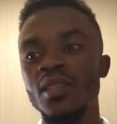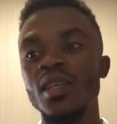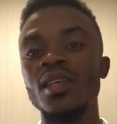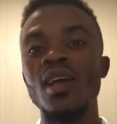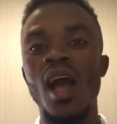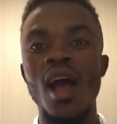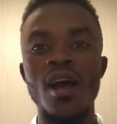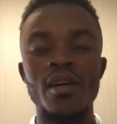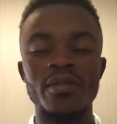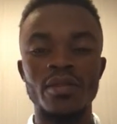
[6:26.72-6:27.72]
they didn't
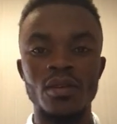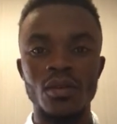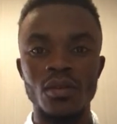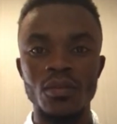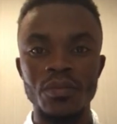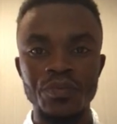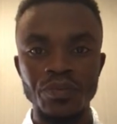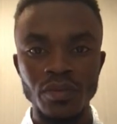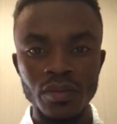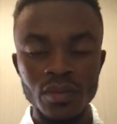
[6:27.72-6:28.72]
have um,
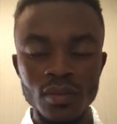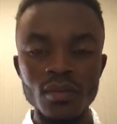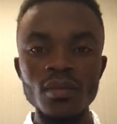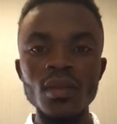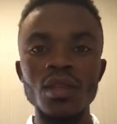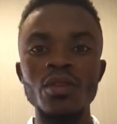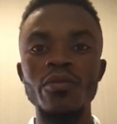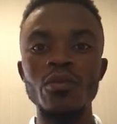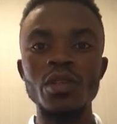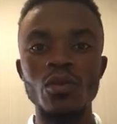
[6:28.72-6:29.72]
the
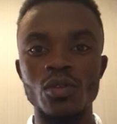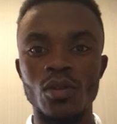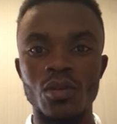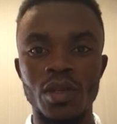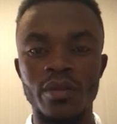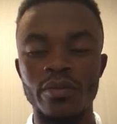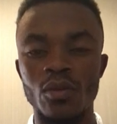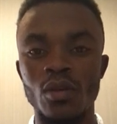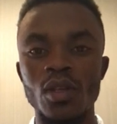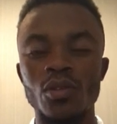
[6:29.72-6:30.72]
food he was looking
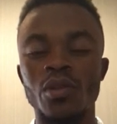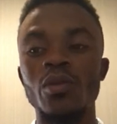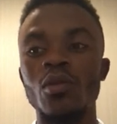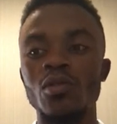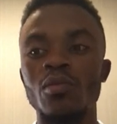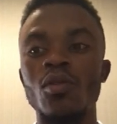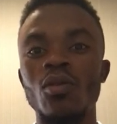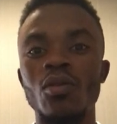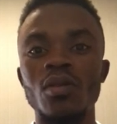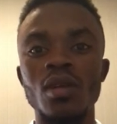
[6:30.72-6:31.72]
for. So he was
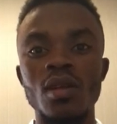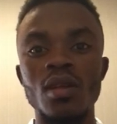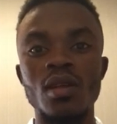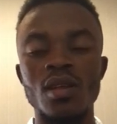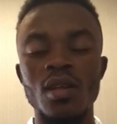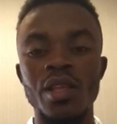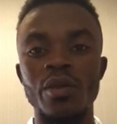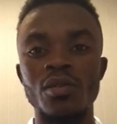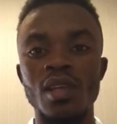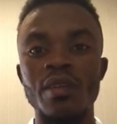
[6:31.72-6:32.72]
more,
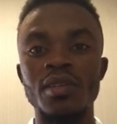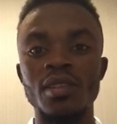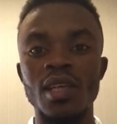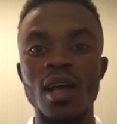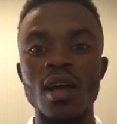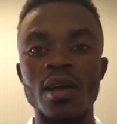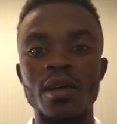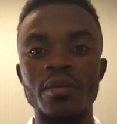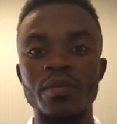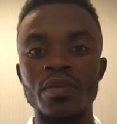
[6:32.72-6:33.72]
he was having
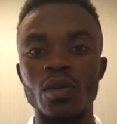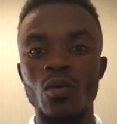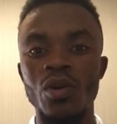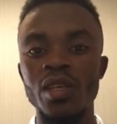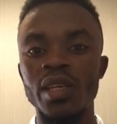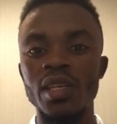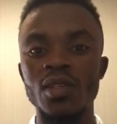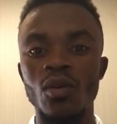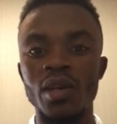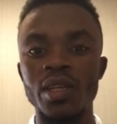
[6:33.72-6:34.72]
time where he
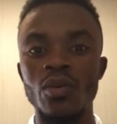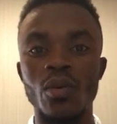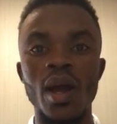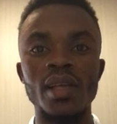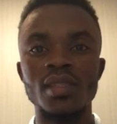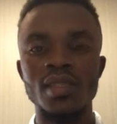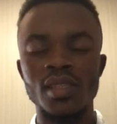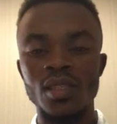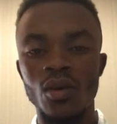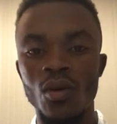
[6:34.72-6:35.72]
eat only
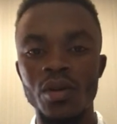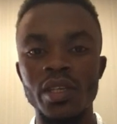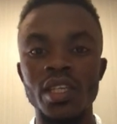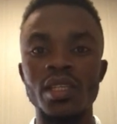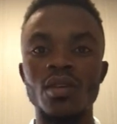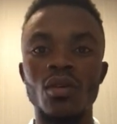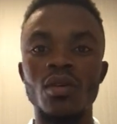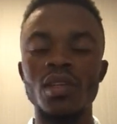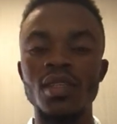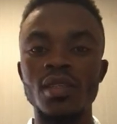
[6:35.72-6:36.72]
rice or he eat
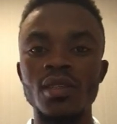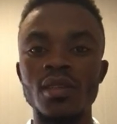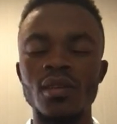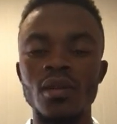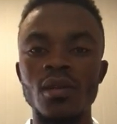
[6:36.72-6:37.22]
only